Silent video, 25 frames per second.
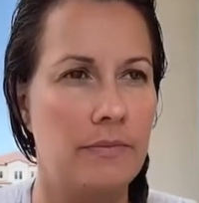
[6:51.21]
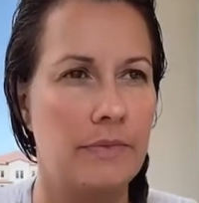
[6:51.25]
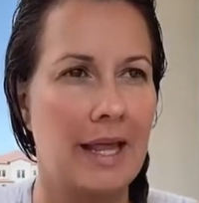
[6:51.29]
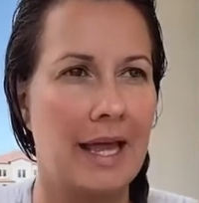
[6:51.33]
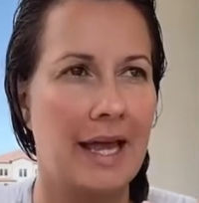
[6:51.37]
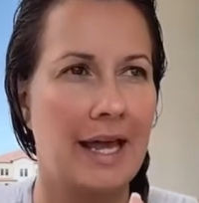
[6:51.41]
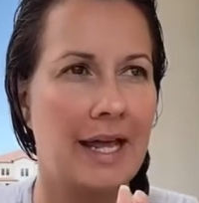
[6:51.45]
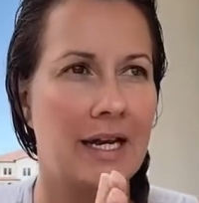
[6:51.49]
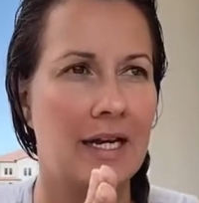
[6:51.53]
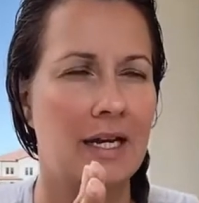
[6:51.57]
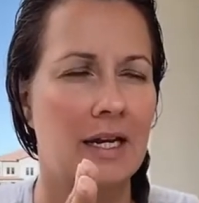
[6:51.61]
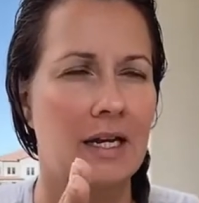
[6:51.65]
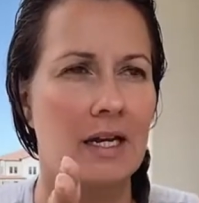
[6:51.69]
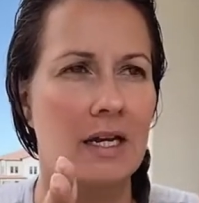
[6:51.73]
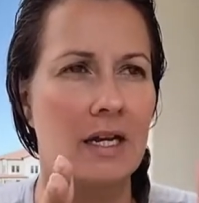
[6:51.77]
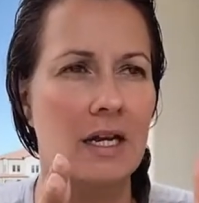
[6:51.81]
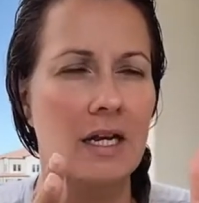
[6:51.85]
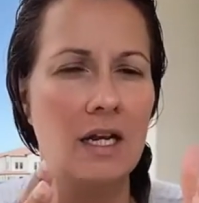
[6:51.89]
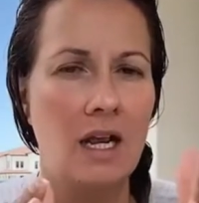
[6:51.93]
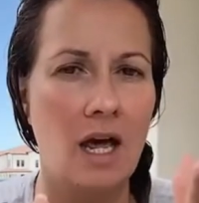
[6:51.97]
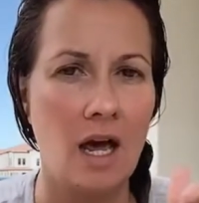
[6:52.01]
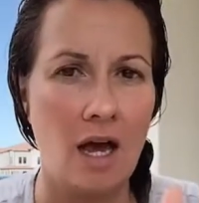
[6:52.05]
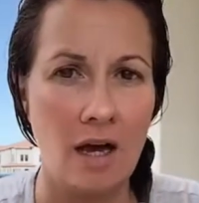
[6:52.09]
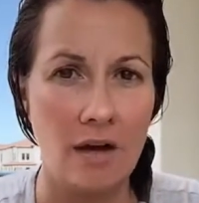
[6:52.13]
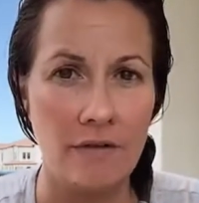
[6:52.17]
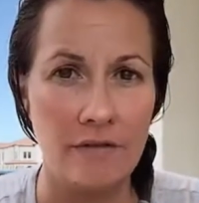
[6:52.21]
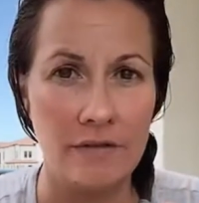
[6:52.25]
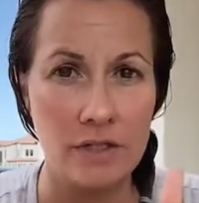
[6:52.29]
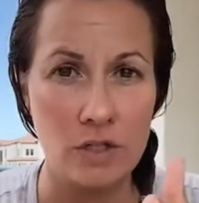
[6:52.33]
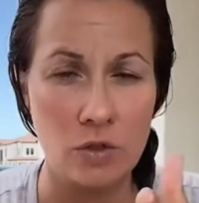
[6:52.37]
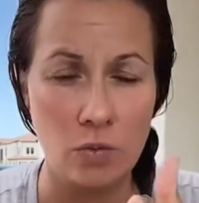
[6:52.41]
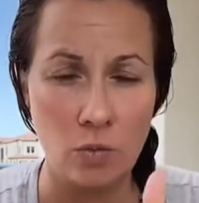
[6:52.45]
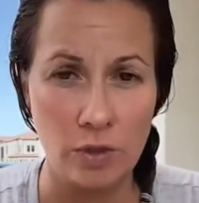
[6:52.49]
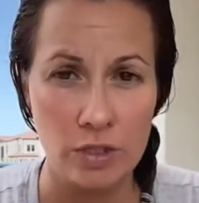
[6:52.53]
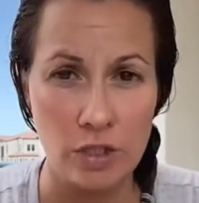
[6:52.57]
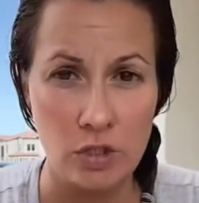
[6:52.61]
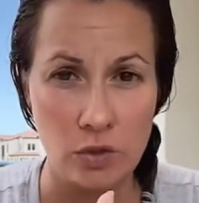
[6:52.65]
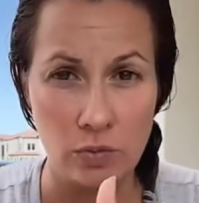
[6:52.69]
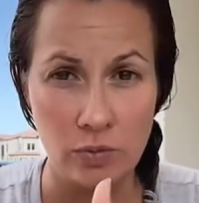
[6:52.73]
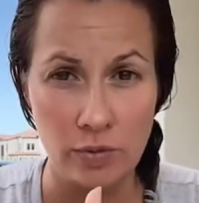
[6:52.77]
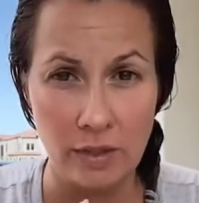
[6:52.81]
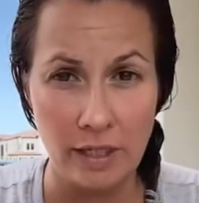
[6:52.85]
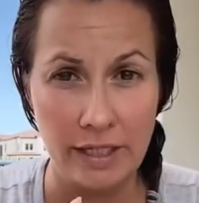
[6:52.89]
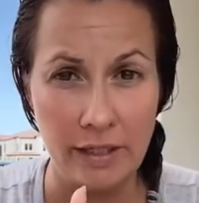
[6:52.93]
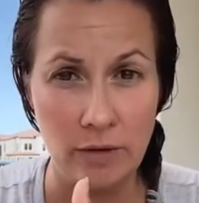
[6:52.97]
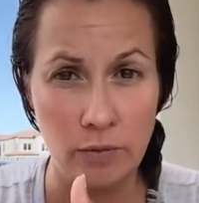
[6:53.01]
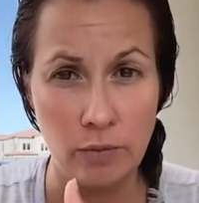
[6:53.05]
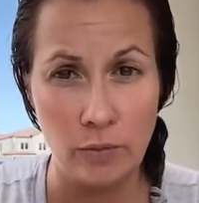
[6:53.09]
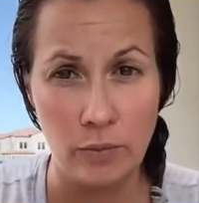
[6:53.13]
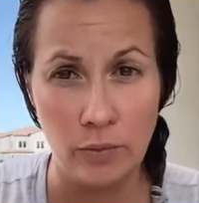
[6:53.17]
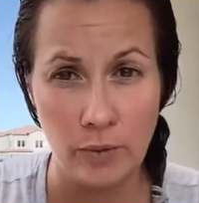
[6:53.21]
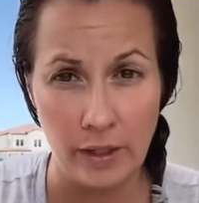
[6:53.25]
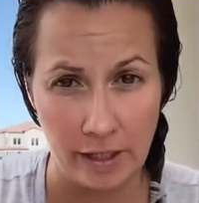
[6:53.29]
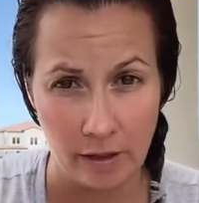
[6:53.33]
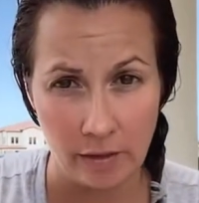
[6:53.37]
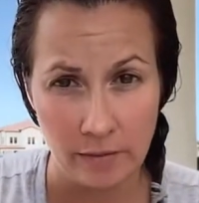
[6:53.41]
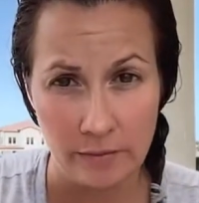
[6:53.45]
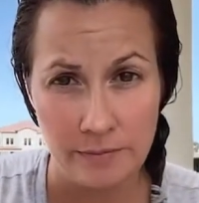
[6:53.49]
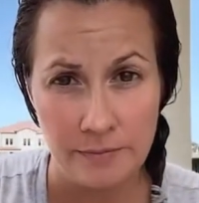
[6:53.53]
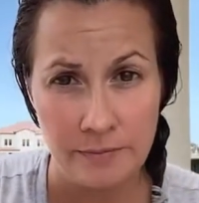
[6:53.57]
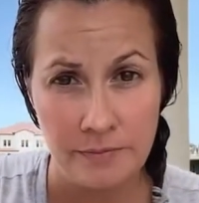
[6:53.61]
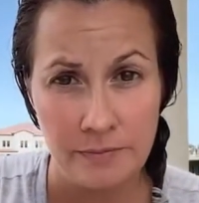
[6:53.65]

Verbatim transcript: And love is what's really real.